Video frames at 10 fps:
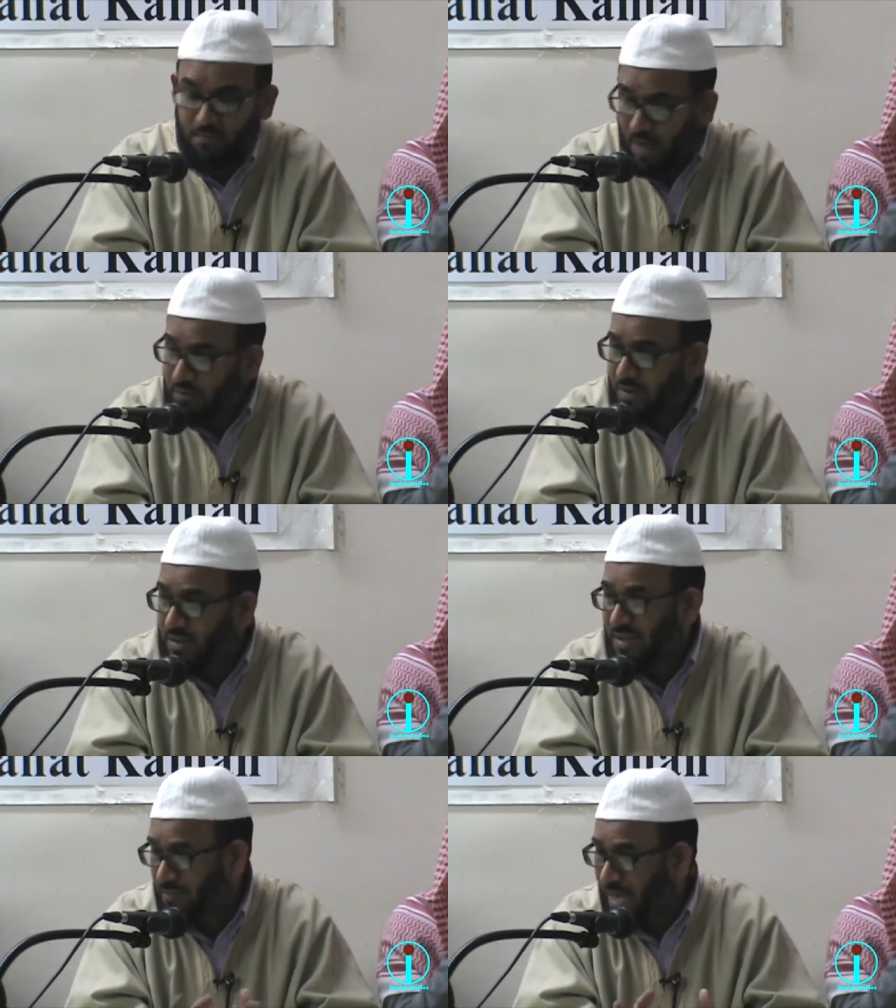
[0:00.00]

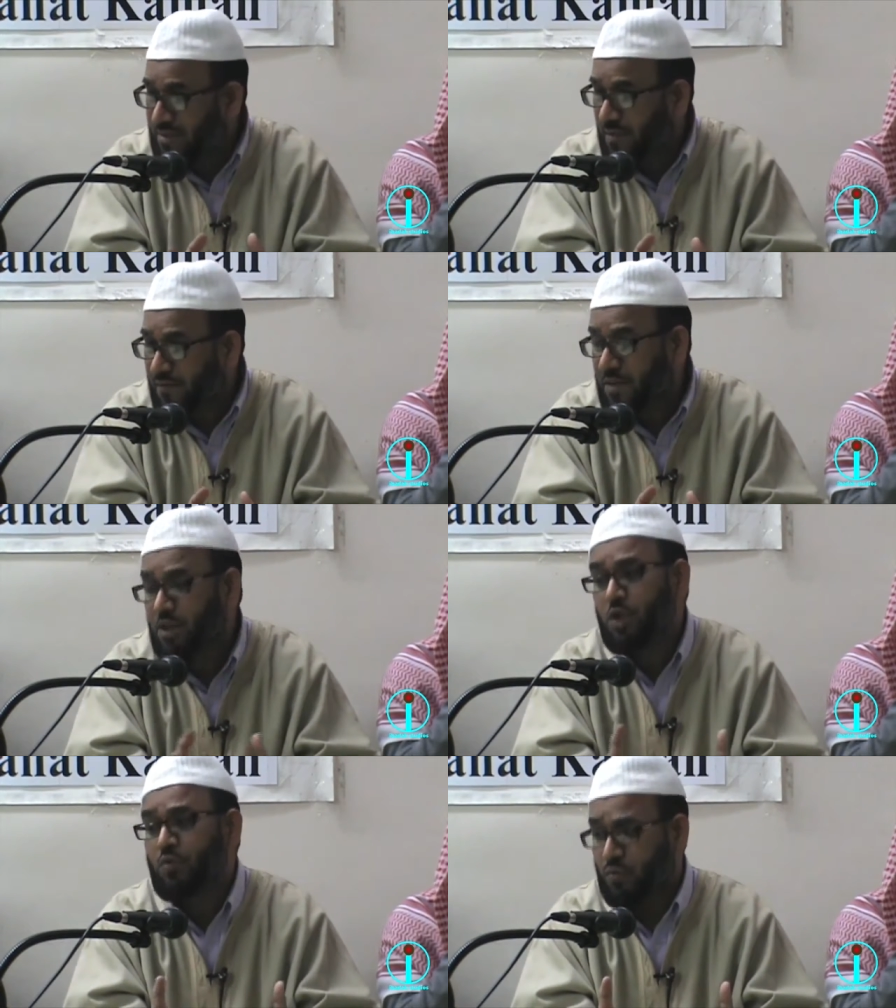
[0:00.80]
mountain the mass of it
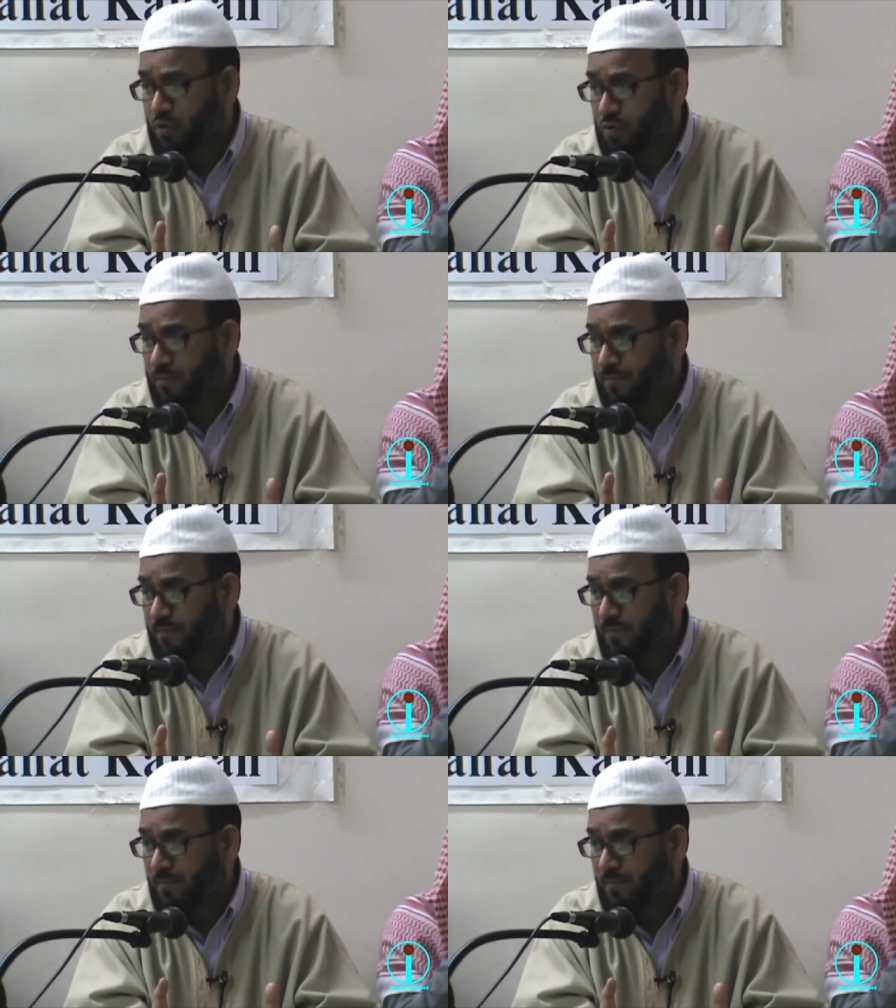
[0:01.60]
is huge